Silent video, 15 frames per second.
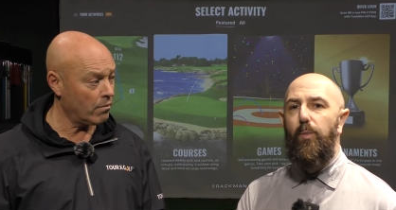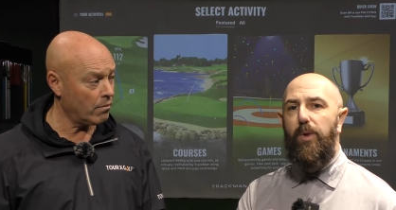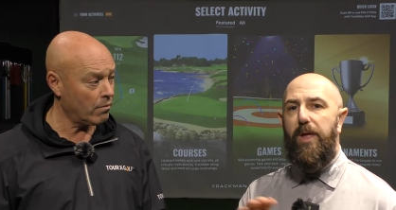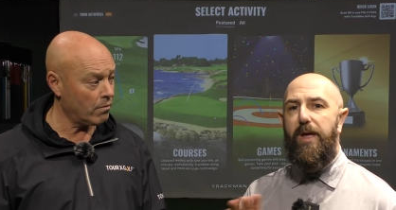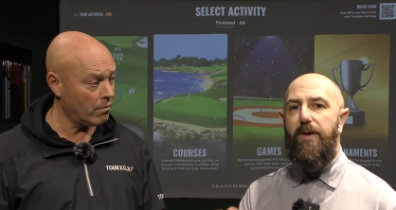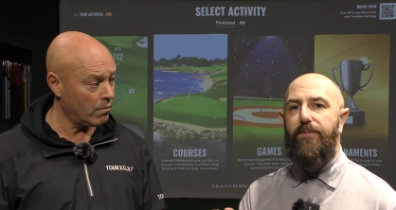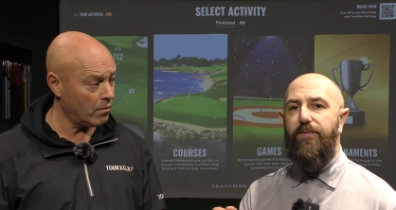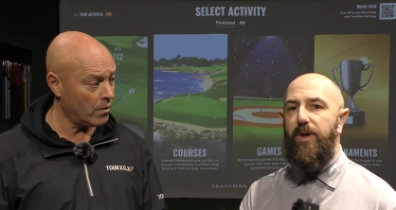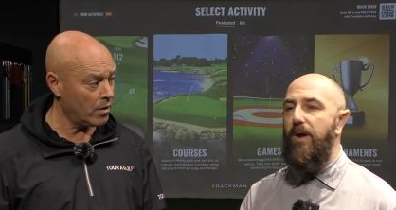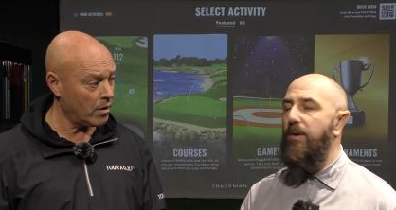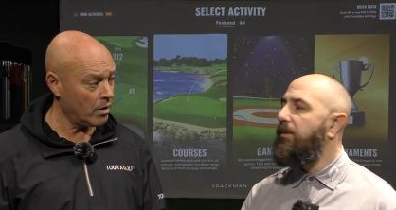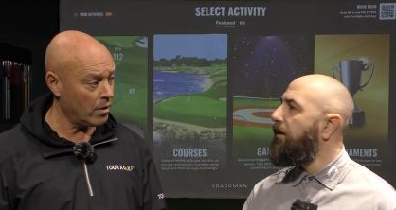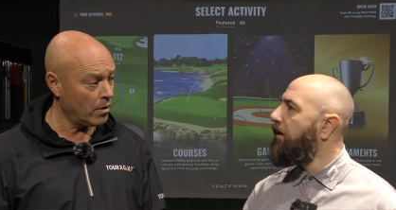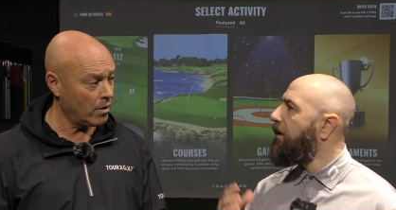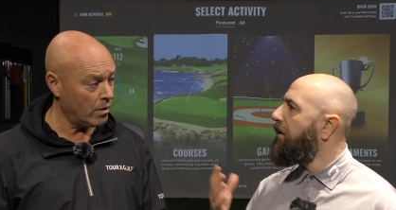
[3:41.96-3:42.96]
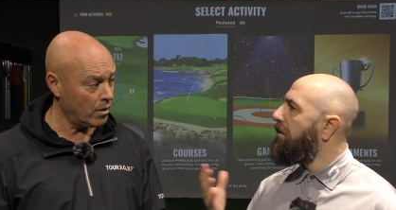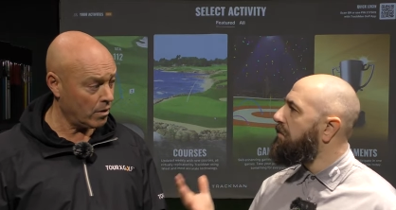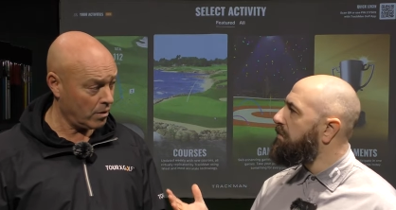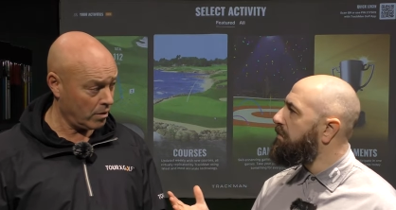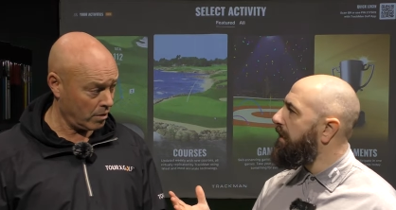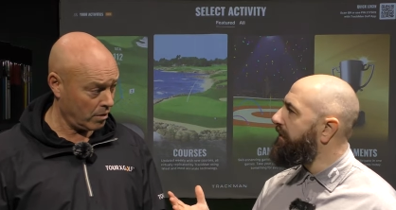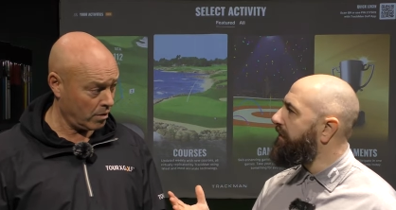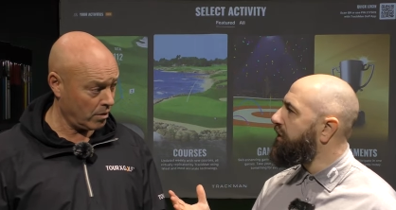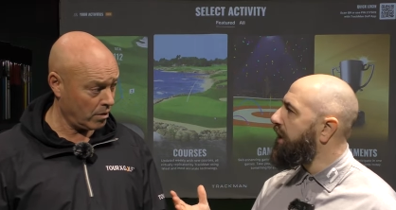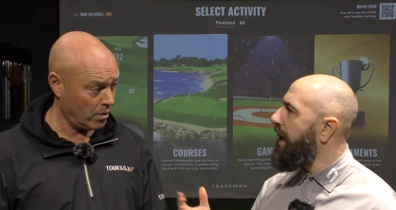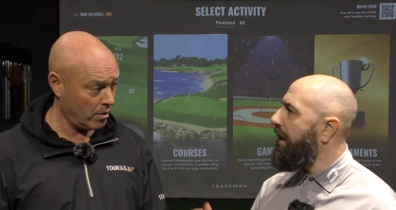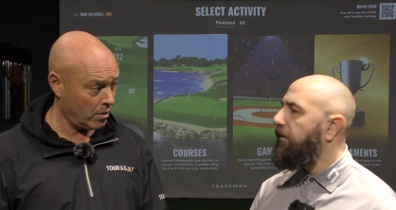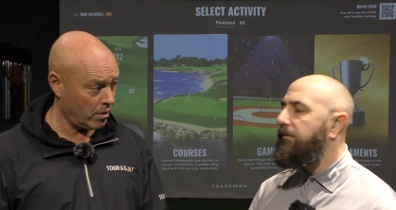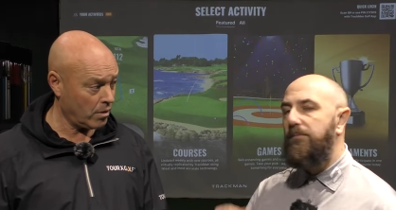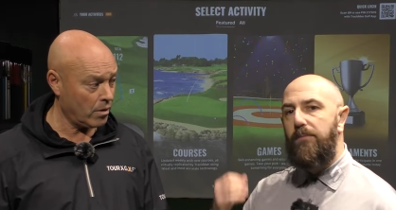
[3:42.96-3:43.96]
Speaker 1: We'll hit a few, bit of a
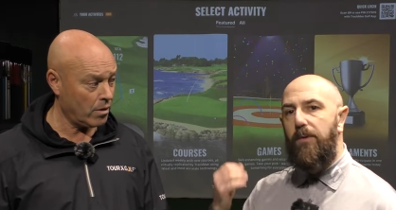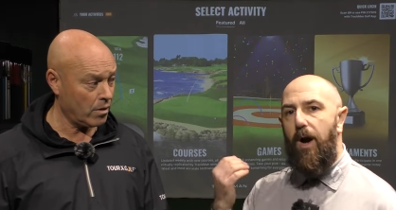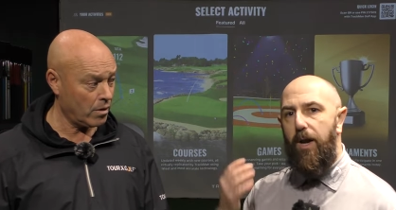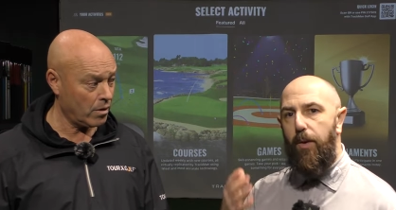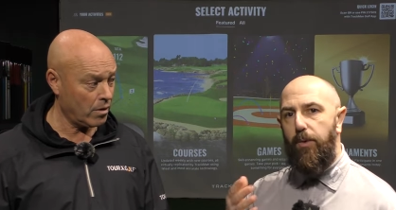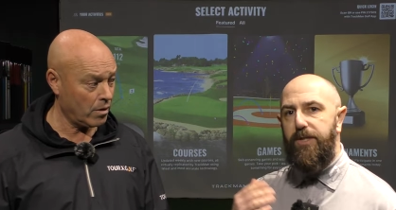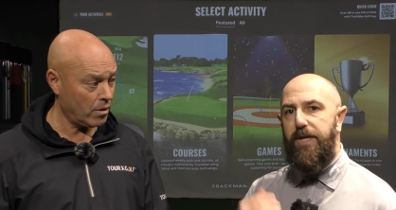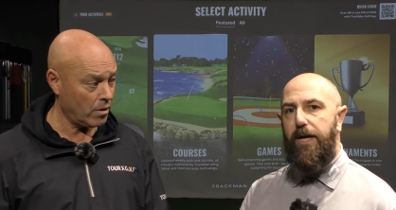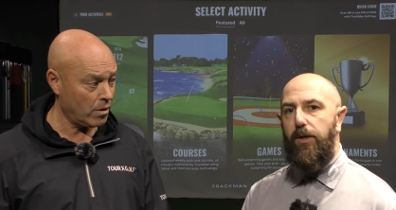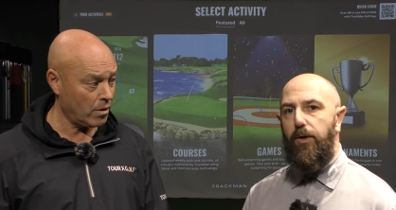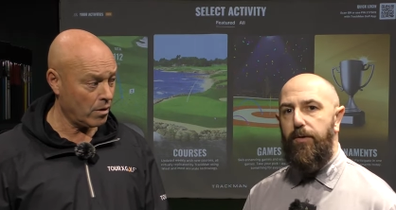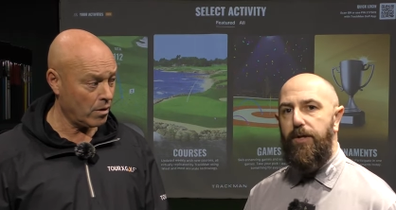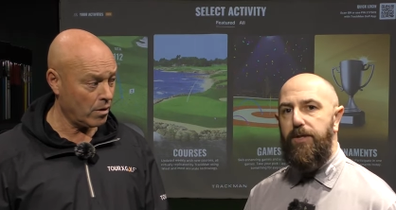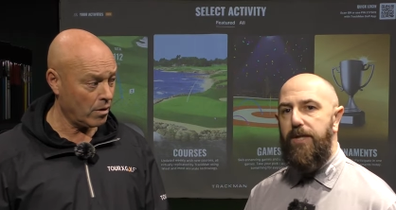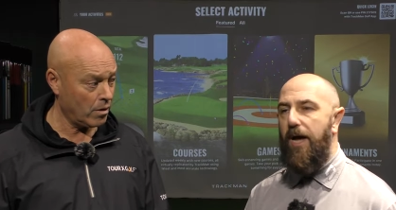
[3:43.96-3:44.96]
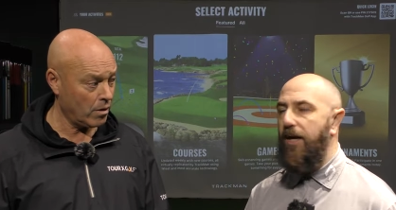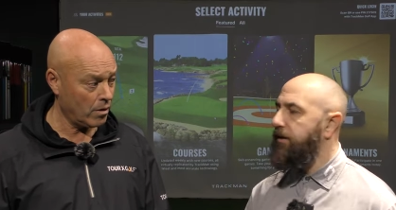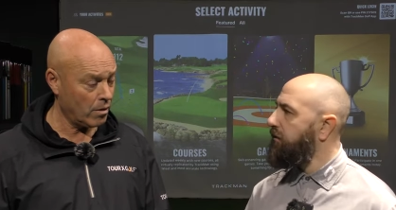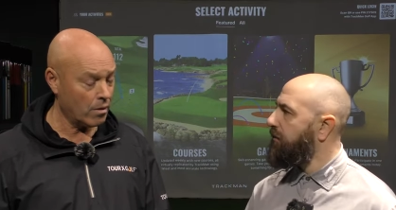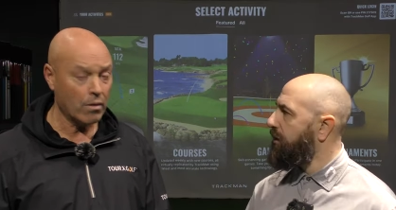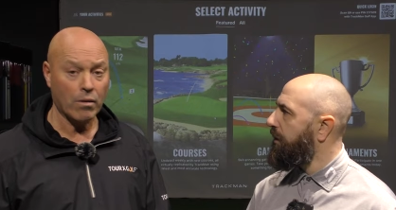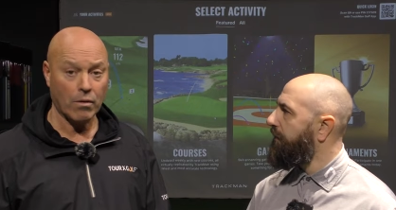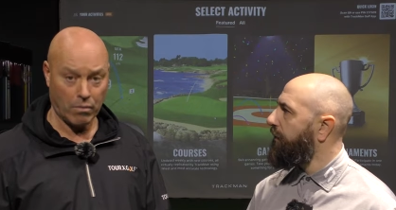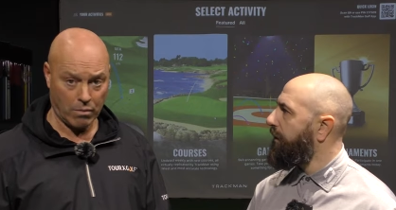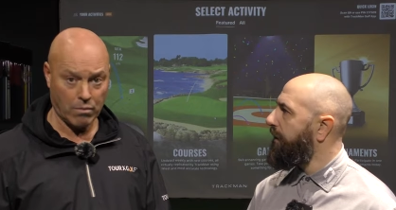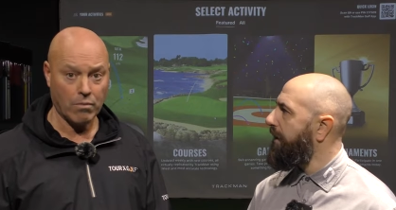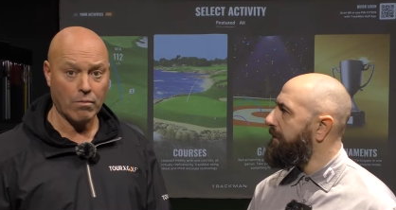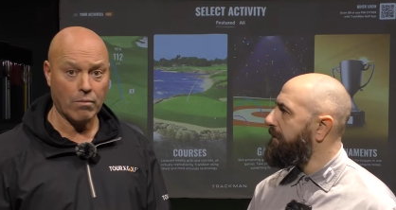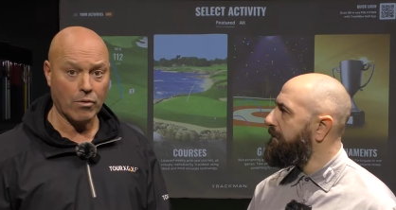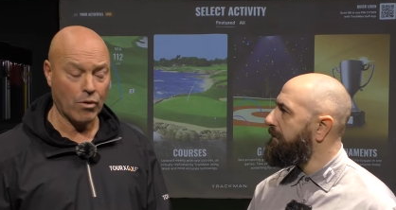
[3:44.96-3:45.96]
chat, and then we'll take a look at the stats. Shall we have a look at
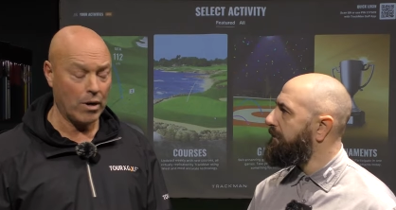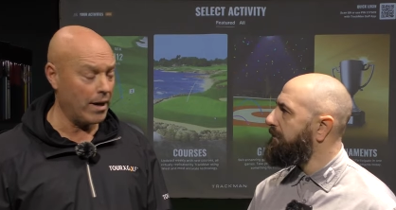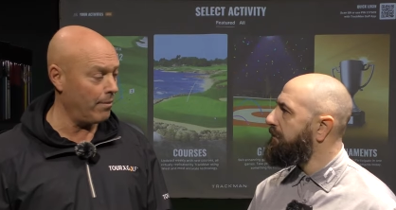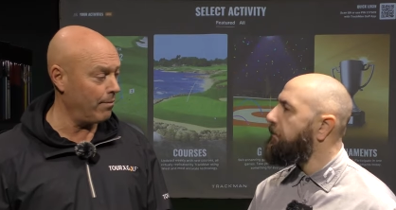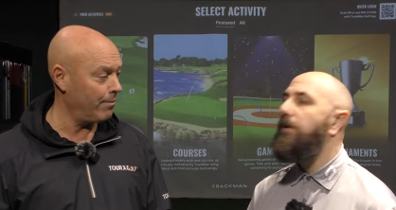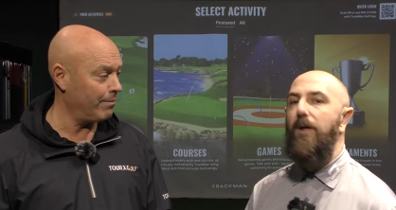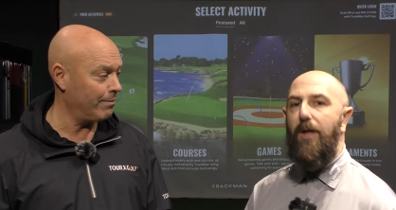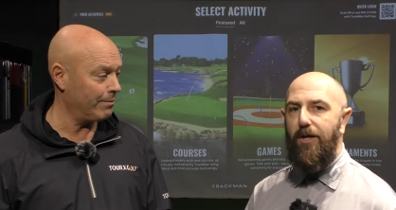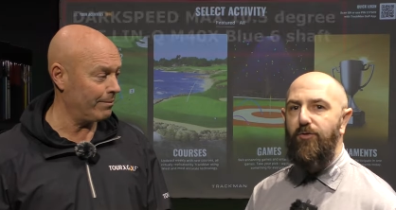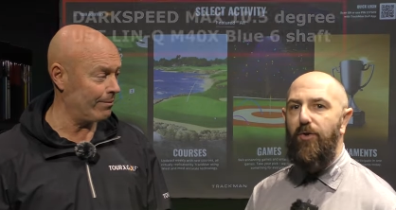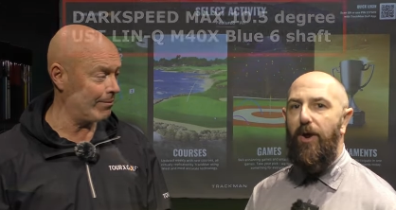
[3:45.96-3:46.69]
it? Great. Let's